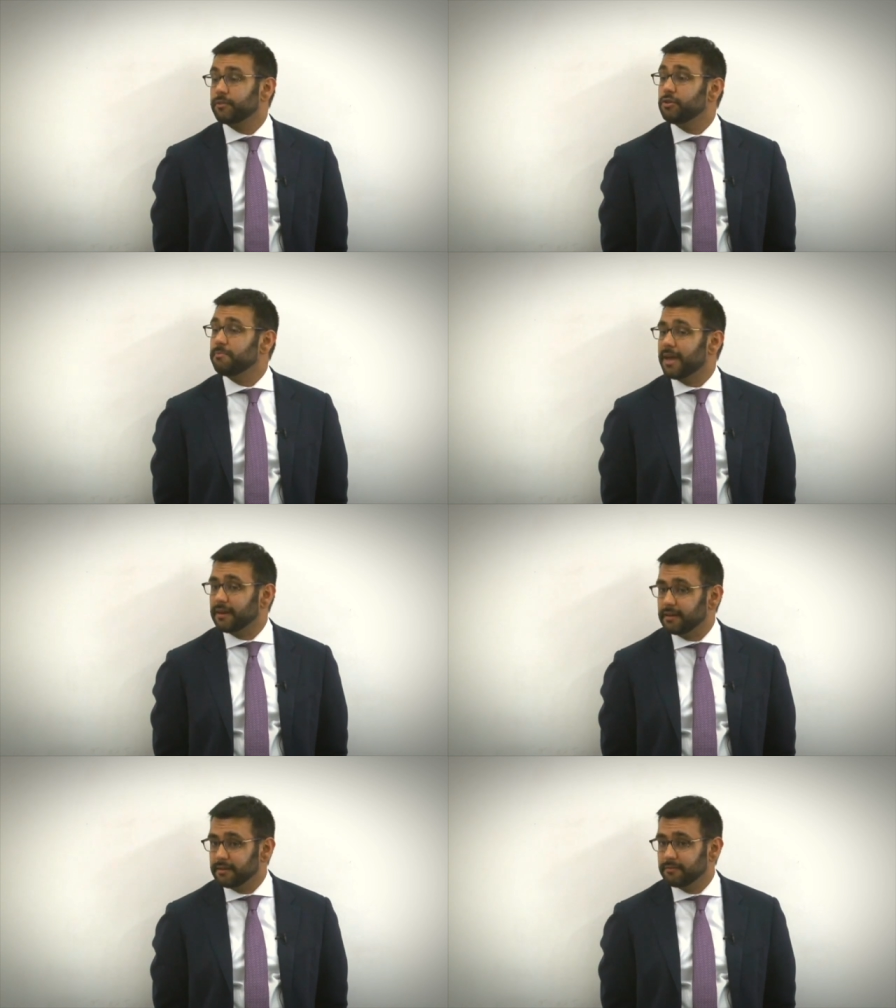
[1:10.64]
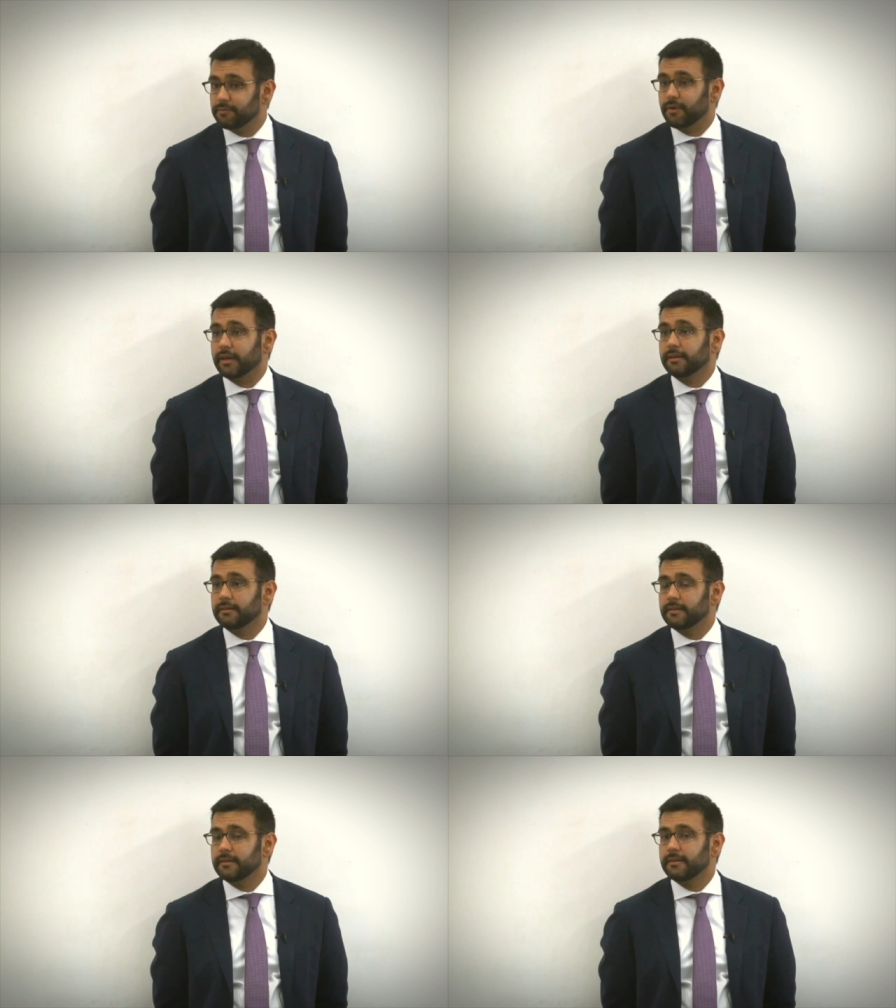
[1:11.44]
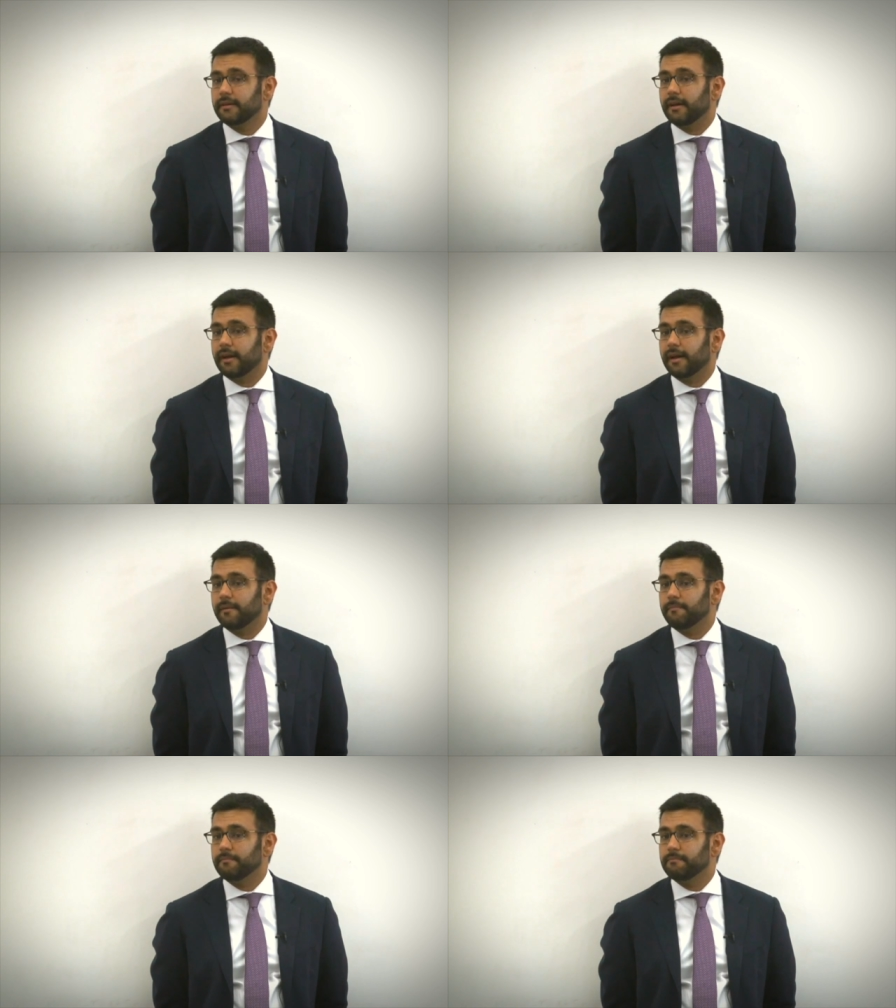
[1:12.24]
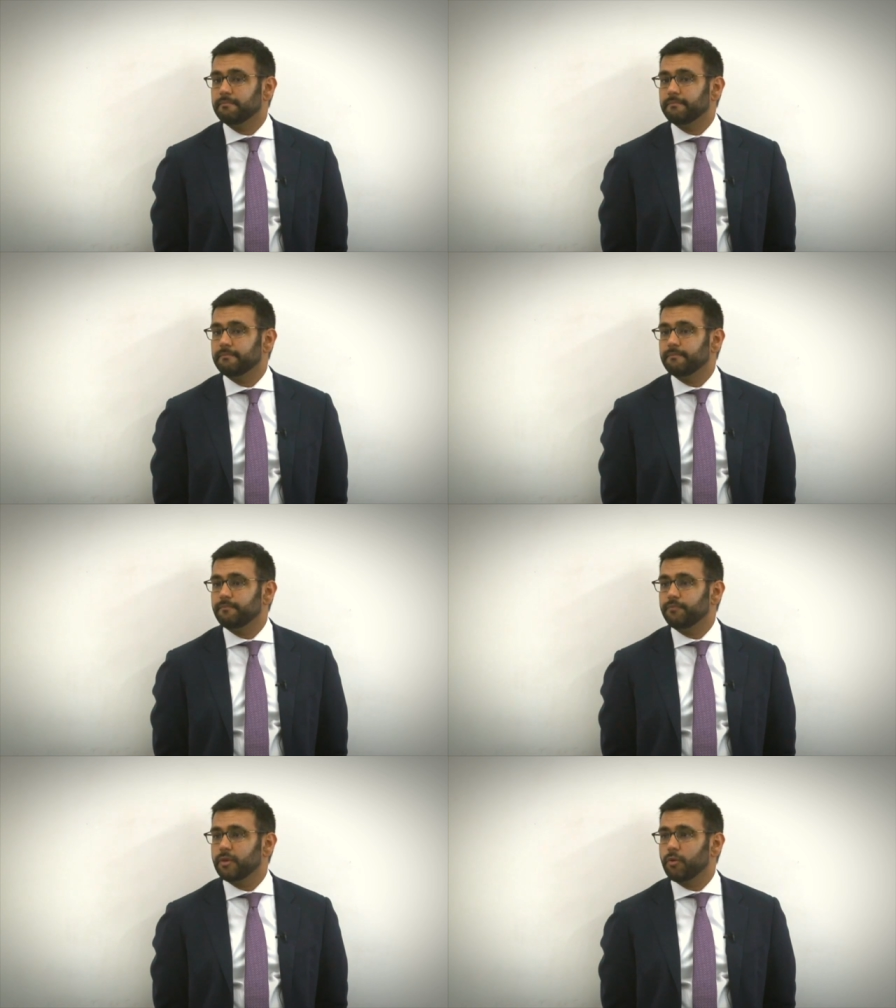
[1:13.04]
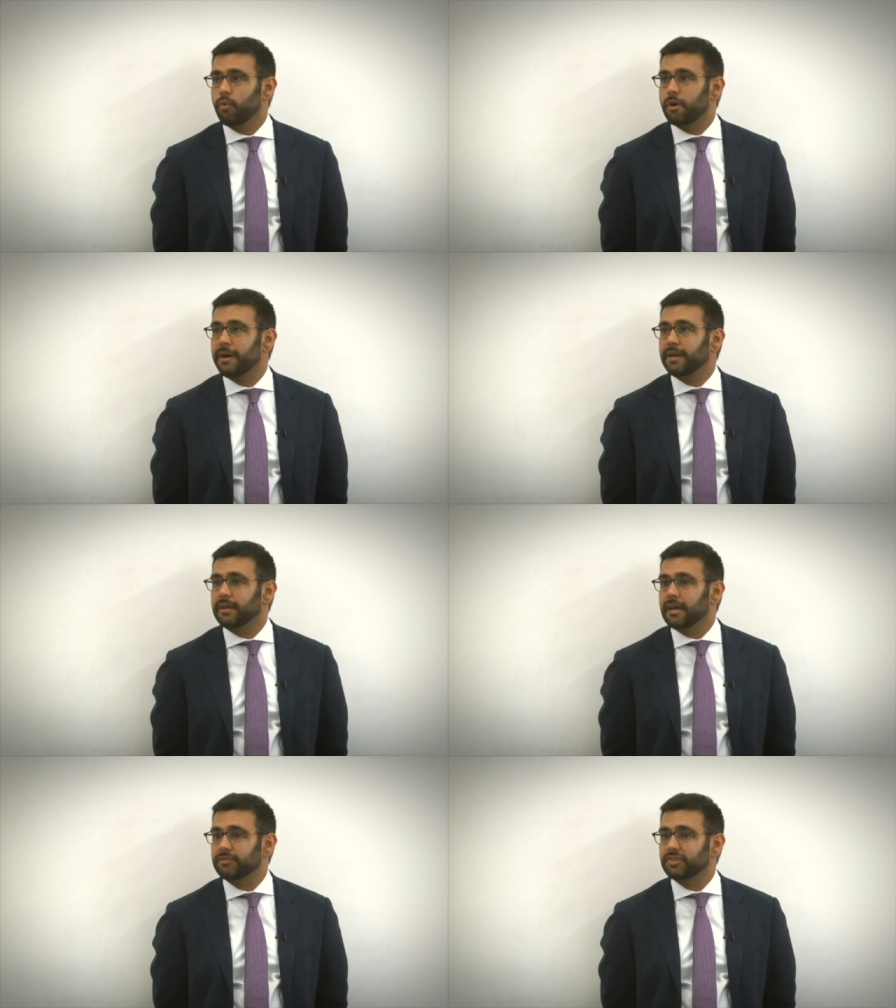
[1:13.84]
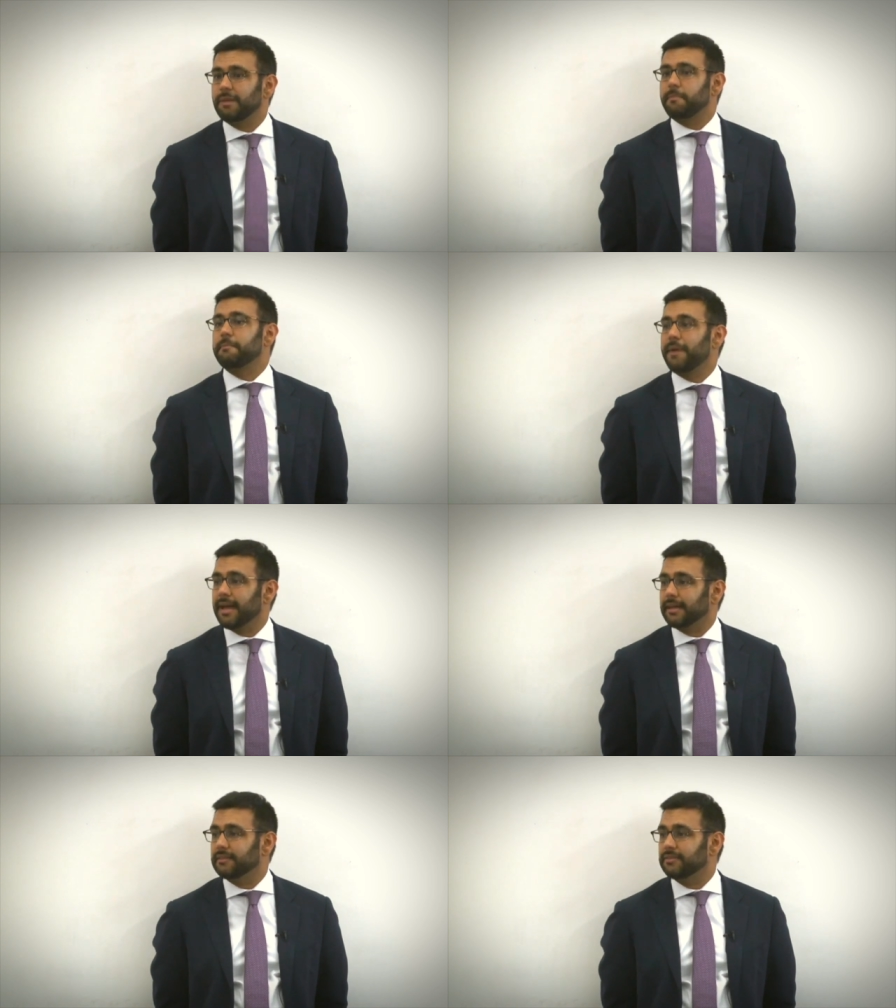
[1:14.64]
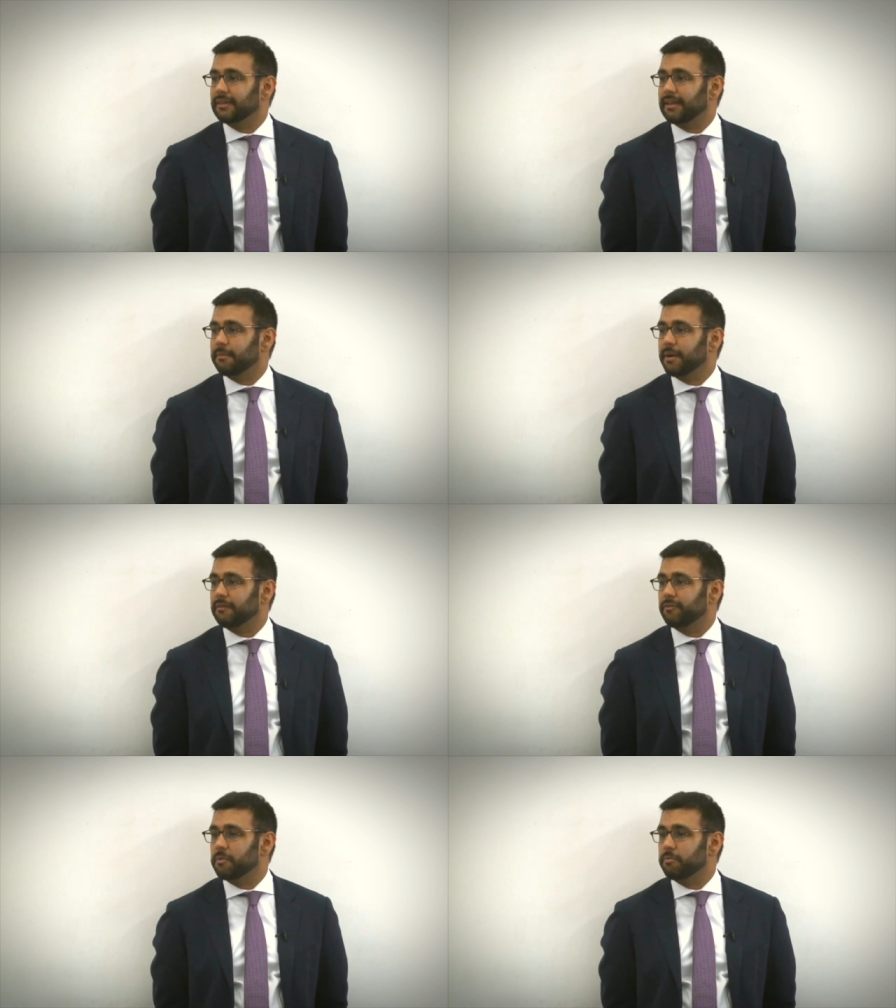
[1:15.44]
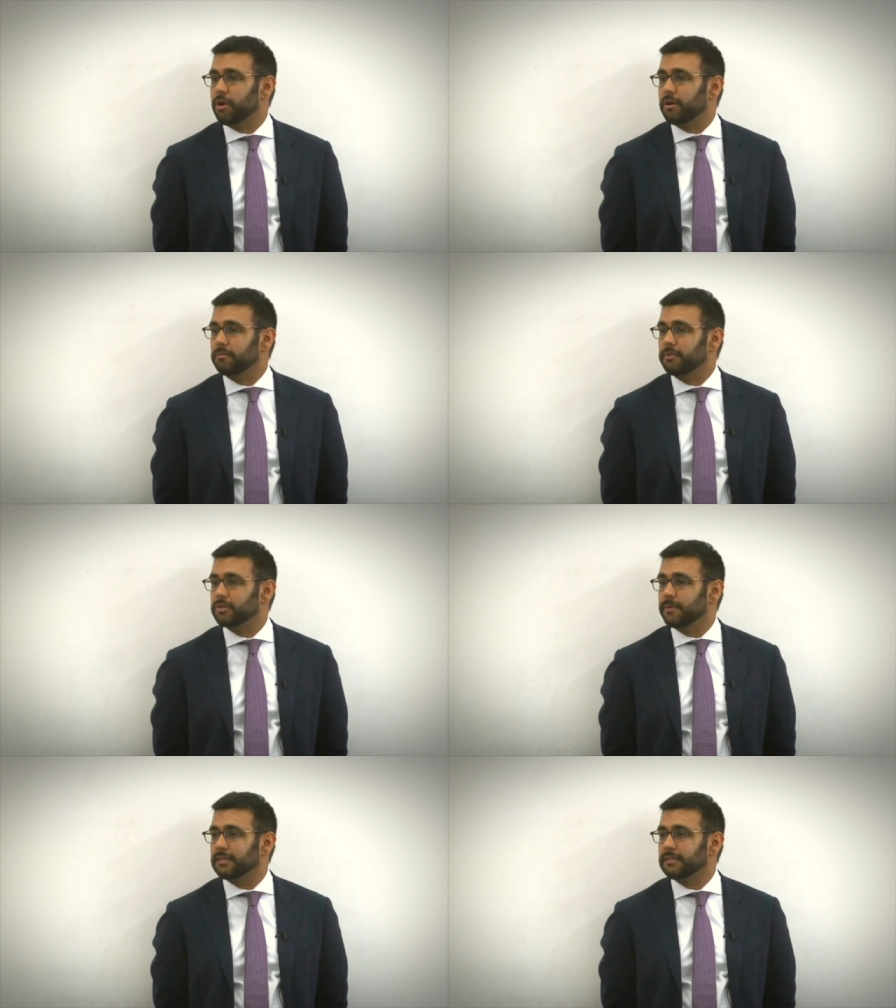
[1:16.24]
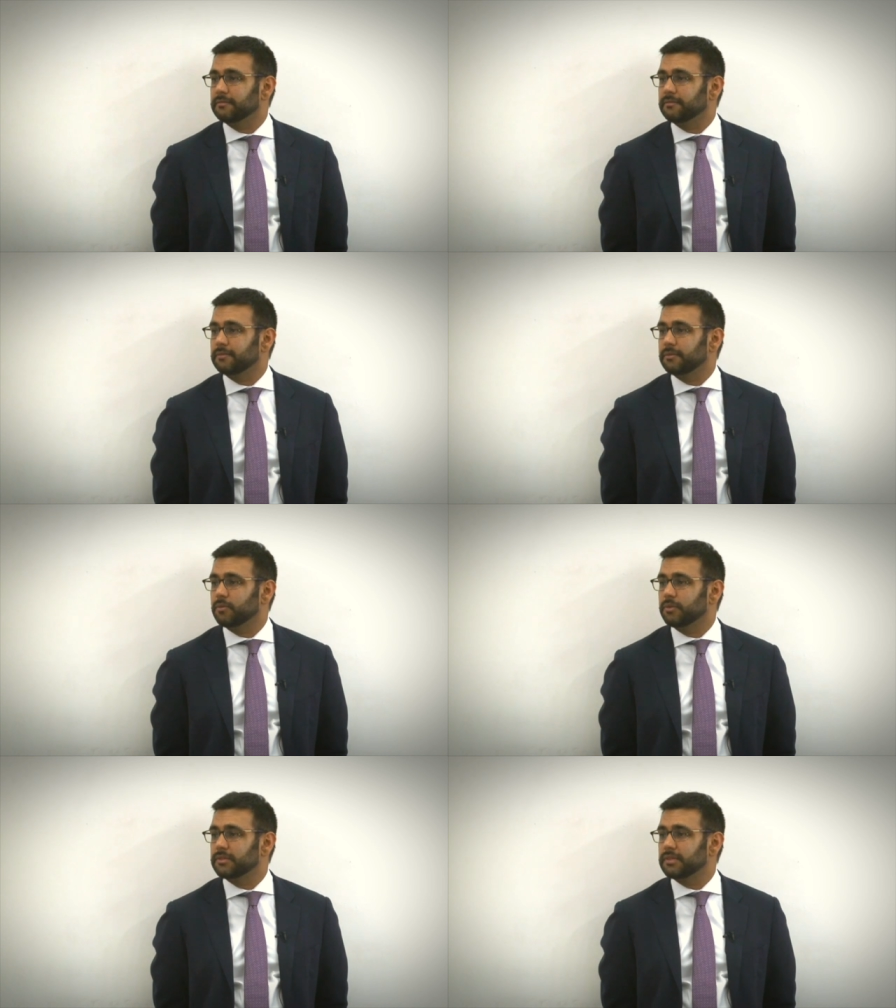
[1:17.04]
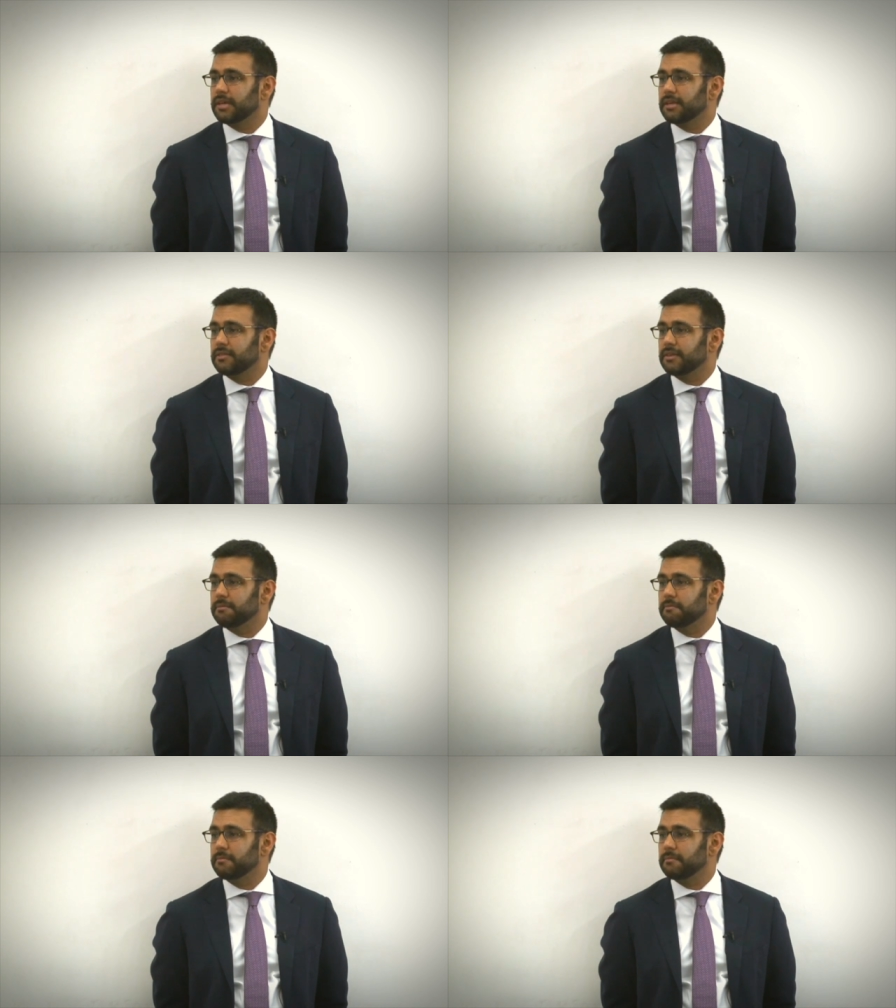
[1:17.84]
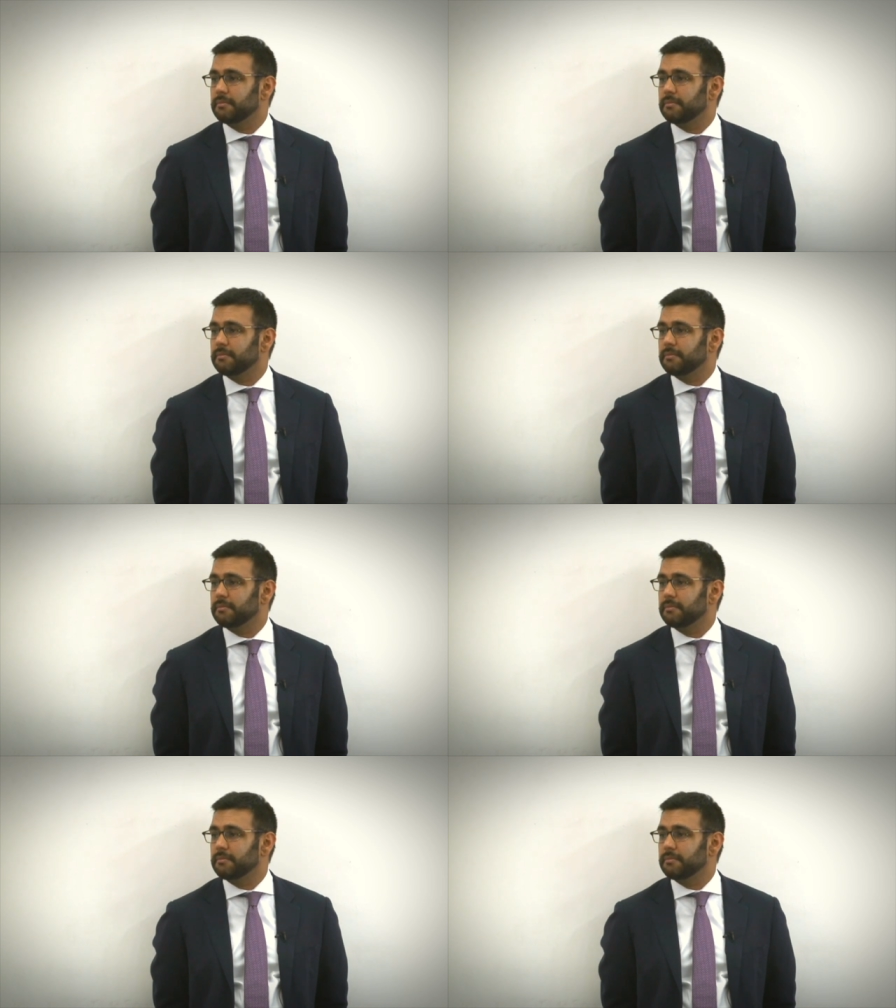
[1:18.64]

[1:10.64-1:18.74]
Humanity, right. Um, what about kind of stepping back and thinking about it from a broader perspective? What's the kind of theme?